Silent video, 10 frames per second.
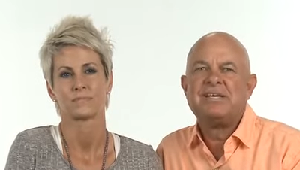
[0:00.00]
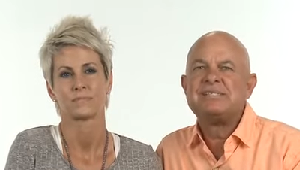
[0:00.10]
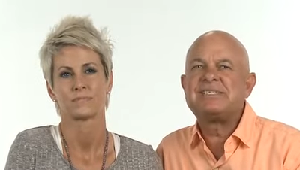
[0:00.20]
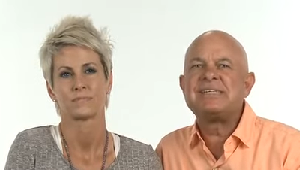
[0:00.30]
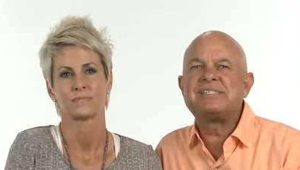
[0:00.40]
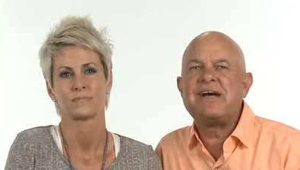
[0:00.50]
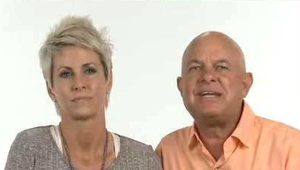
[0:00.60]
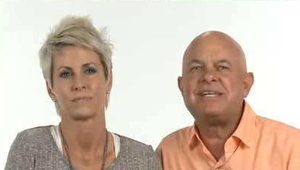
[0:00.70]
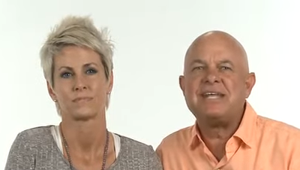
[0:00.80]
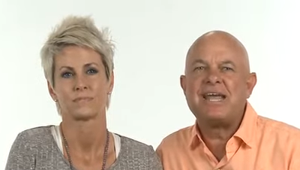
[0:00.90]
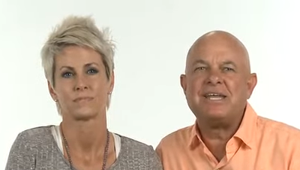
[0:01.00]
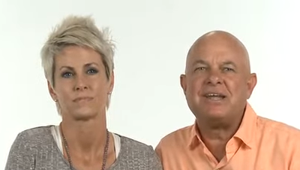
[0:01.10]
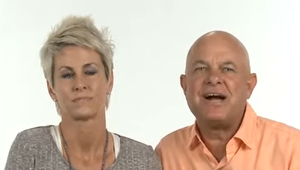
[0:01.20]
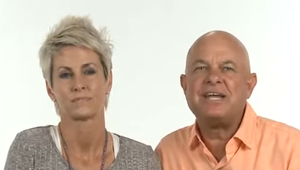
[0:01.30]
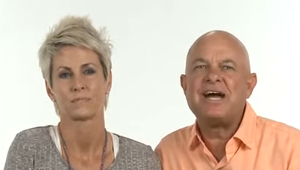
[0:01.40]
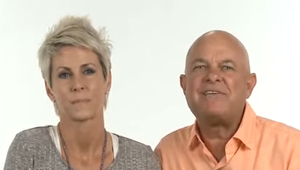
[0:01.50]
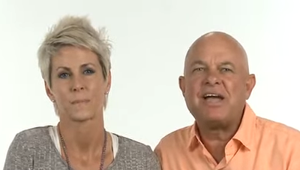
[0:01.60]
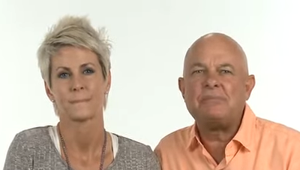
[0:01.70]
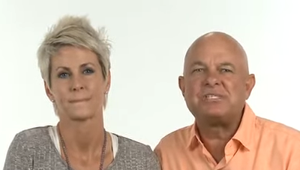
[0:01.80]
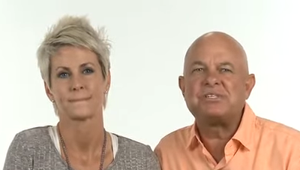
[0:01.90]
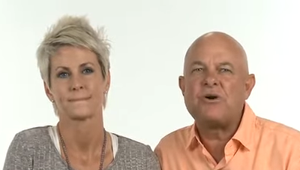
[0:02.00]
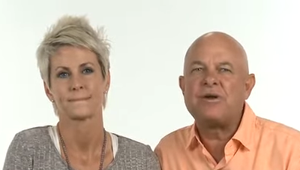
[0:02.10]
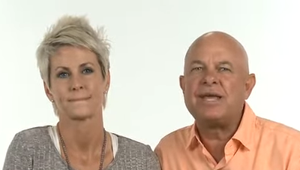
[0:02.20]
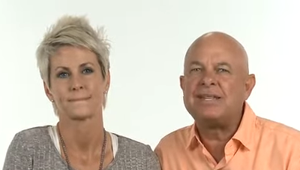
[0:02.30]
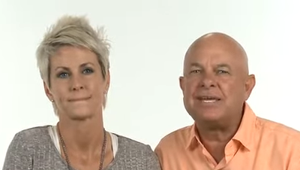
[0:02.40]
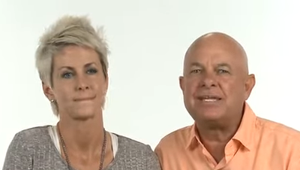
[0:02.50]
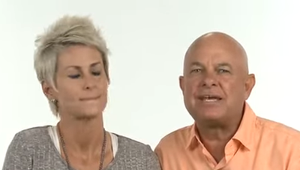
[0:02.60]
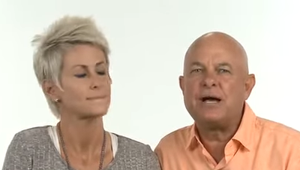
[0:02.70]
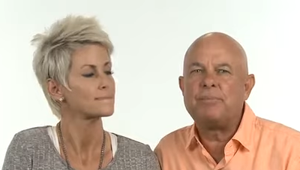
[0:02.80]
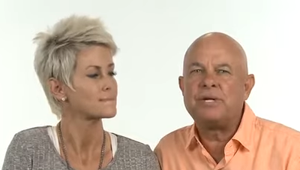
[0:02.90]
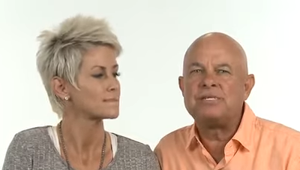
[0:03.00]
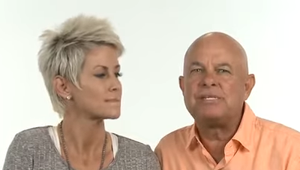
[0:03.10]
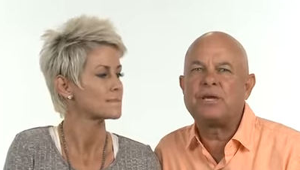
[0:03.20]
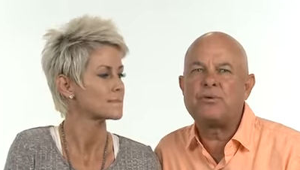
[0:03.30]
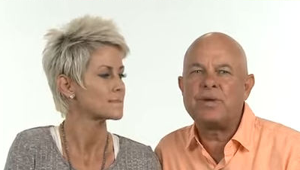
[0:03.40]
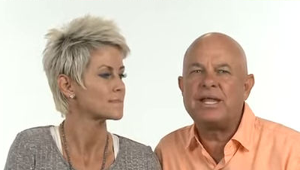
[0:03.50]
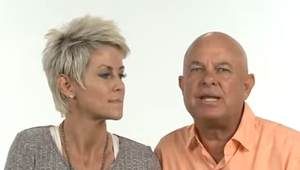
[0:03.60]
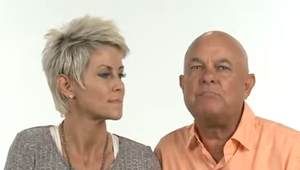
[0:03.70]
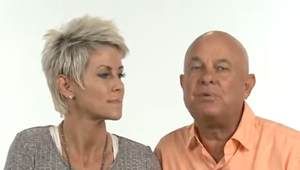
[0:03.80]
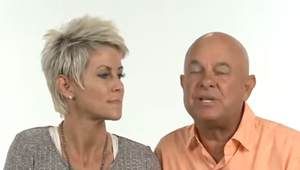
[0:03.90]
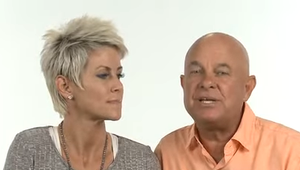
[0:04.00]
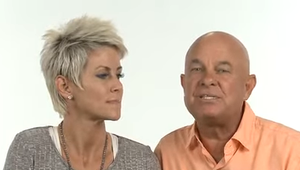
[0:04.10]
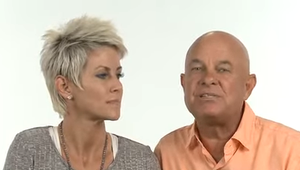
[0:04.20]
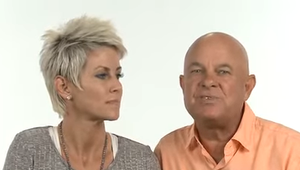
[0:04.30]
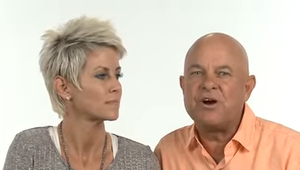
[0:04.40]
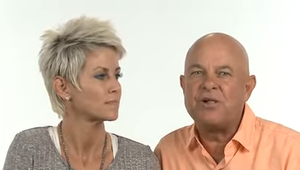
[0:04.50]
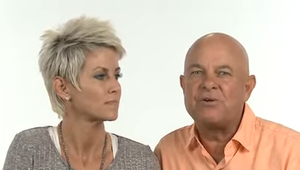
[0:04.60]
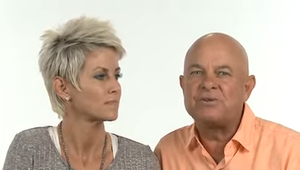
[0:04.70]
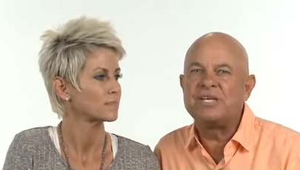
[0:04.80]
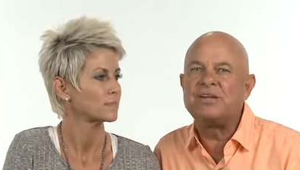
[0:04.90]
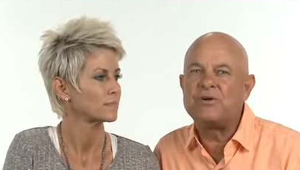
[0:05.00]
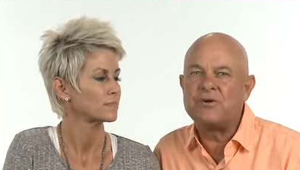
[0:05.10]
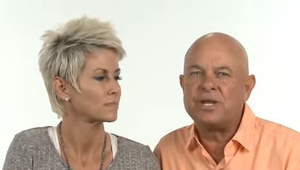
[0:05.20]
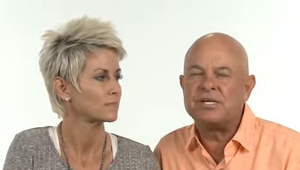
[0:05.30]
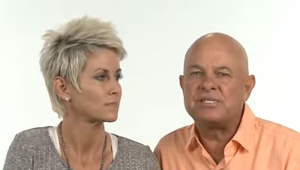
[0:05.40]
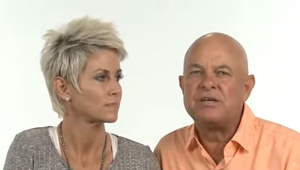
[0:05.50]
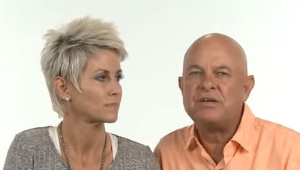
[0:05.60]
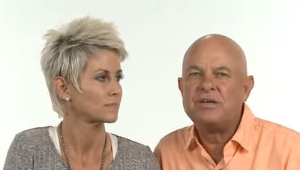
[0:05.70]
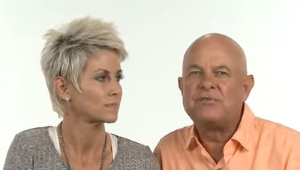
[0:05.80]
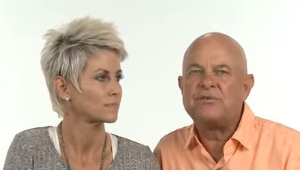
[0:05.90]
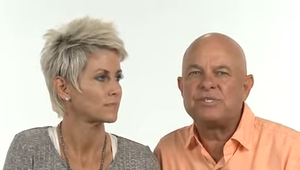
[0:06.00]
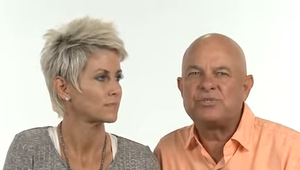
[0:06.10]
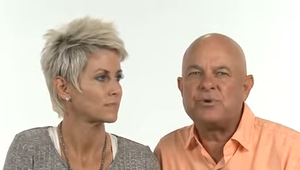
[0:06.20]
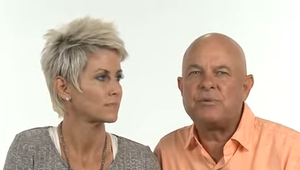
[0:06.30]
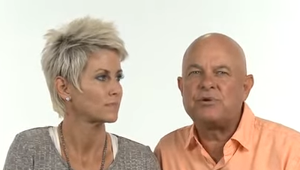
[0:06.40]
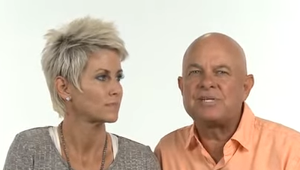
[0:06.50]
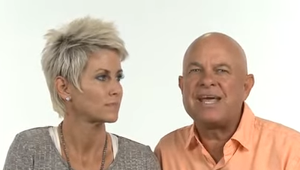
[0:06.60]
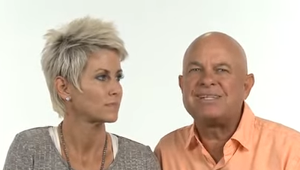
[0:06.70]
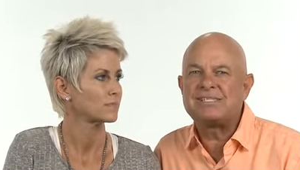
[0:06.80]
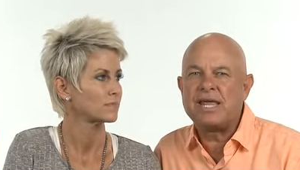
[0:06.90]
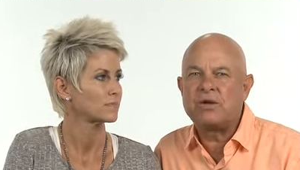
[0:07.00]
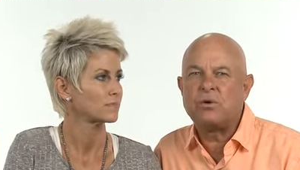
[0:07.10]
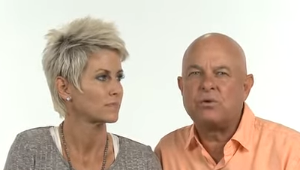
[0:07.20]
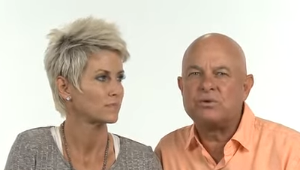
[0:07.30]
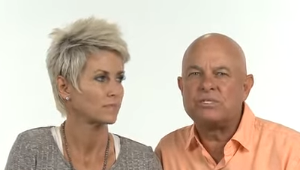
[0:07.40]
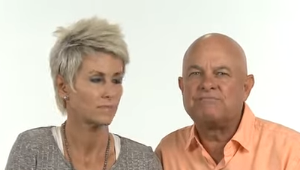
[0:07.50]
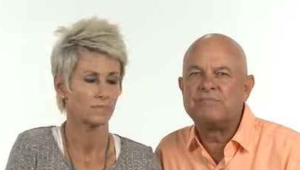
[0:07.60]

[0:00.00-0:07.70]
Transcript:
Speaker 1: Since 1989, I've helped start and lead companies that created billions of dollars in earnings for distributors and stakeholders.